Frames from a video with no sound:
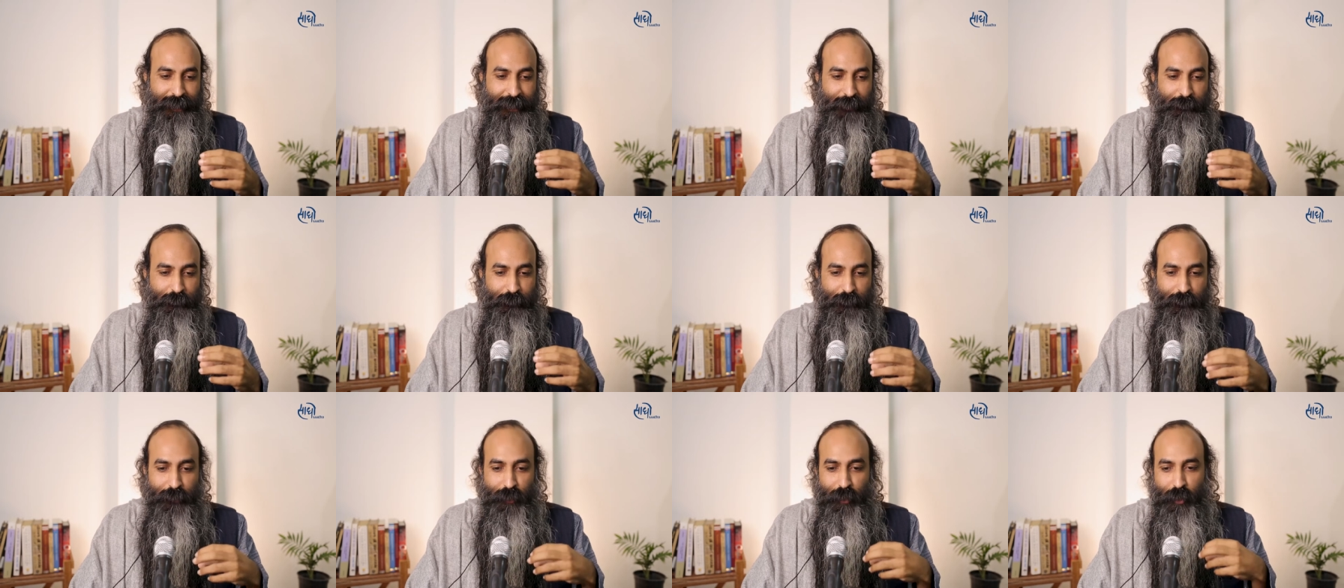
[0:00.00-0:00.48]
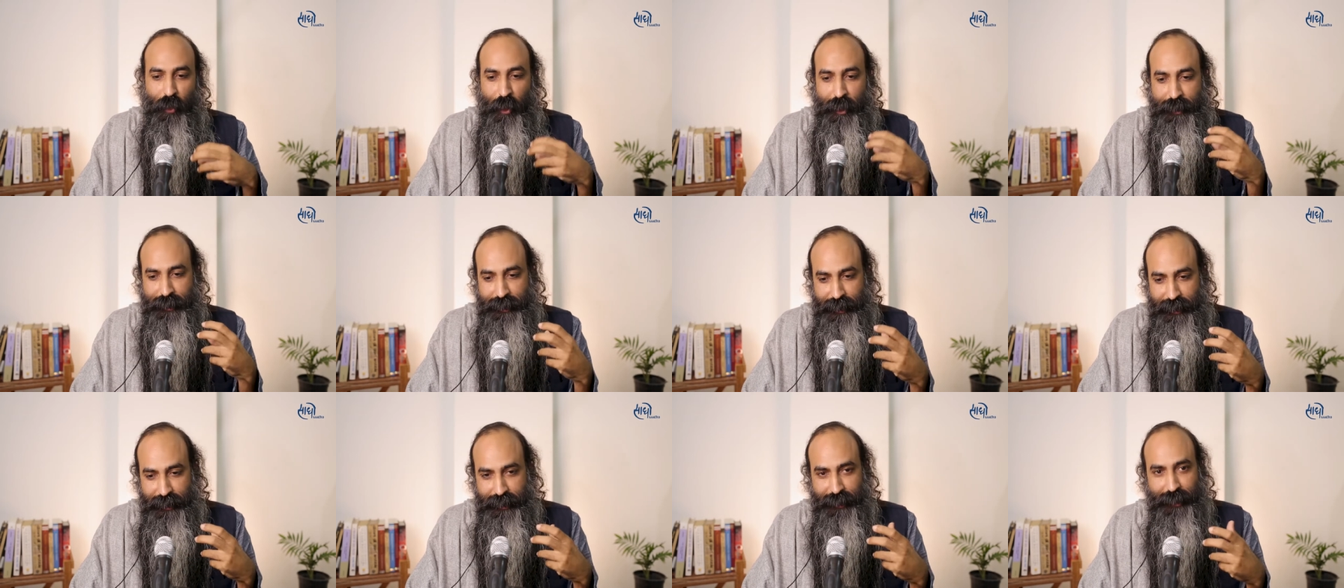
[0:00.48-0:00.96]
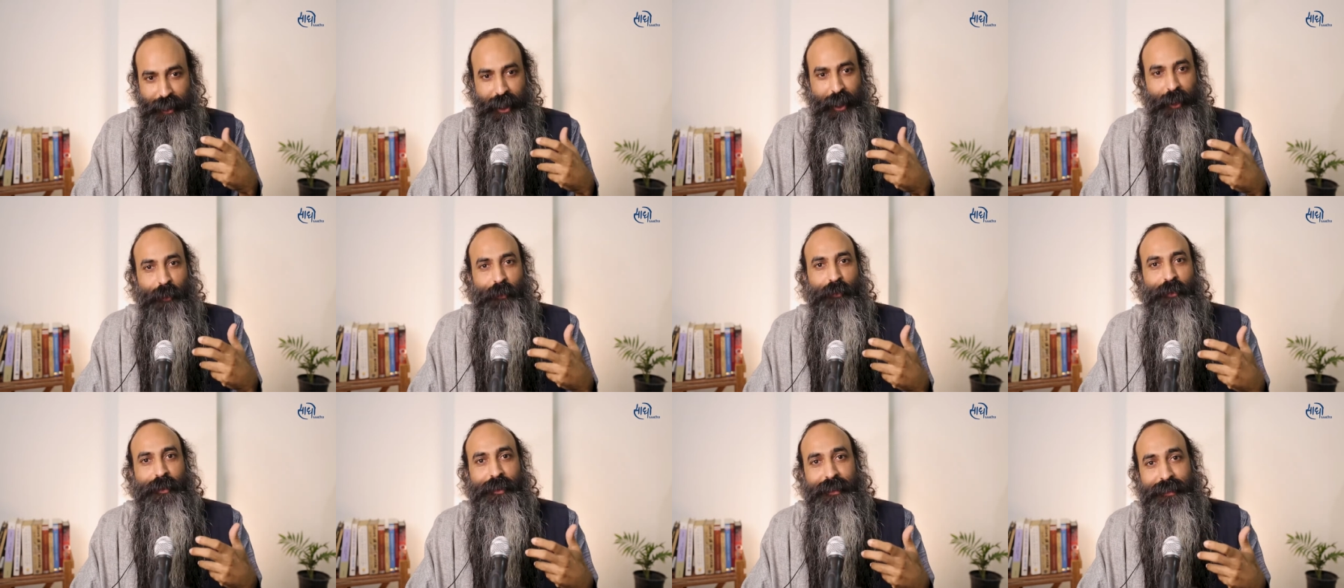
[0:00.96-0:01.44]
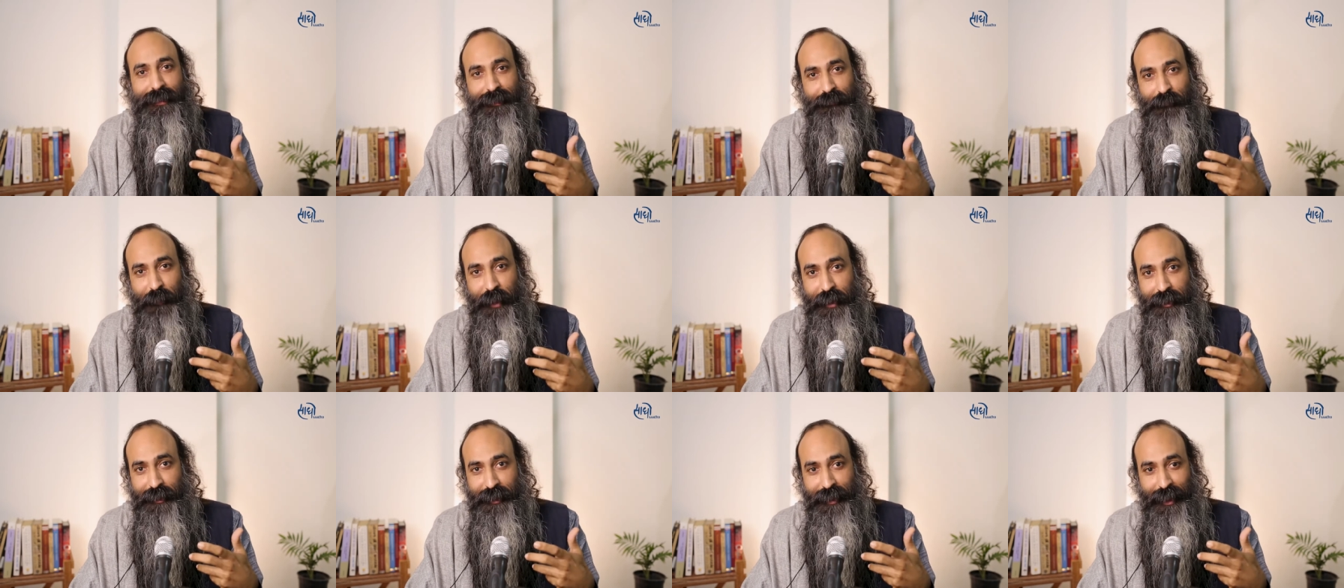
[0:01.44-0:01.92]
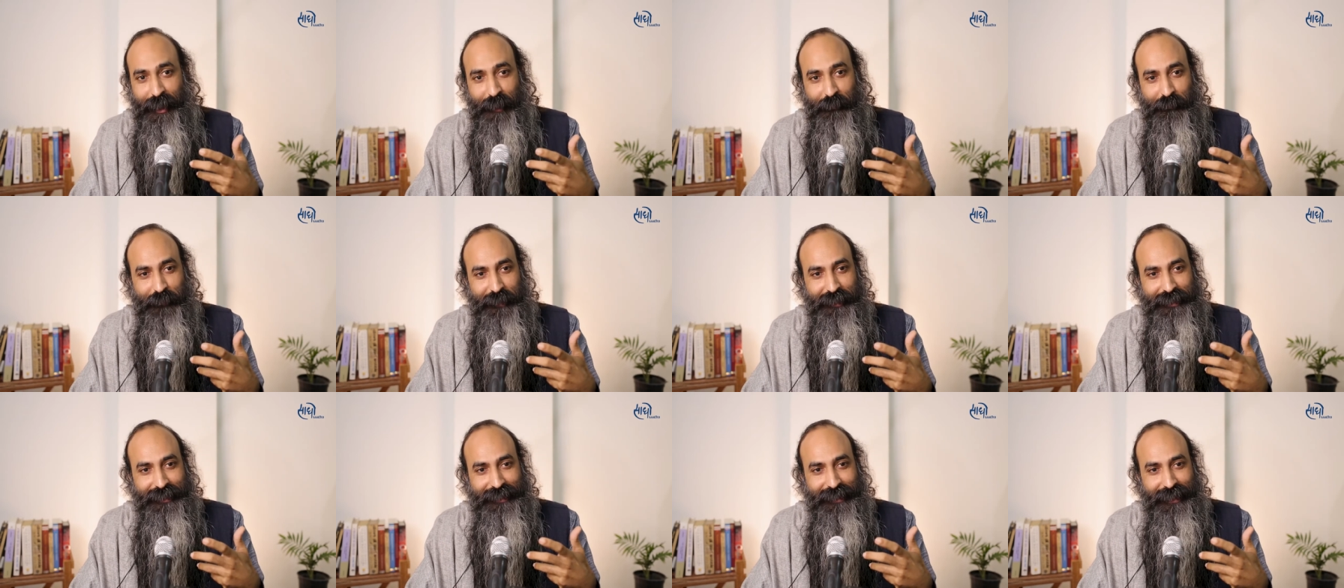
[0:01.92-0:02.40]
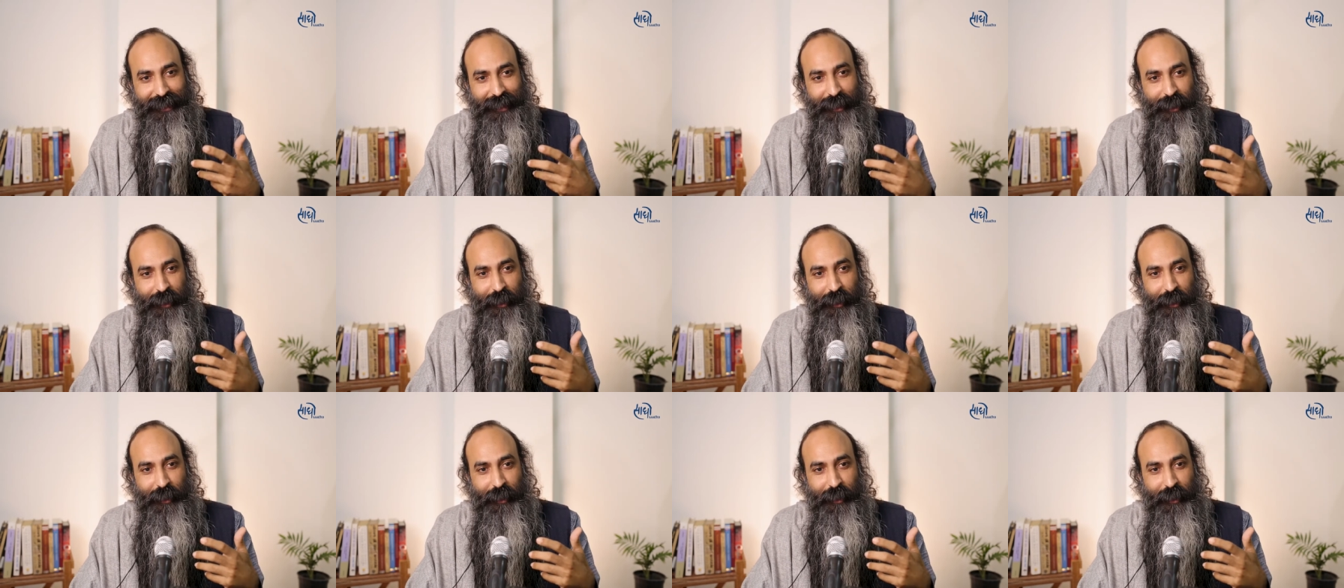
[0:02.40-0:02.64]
the process how this magic happens.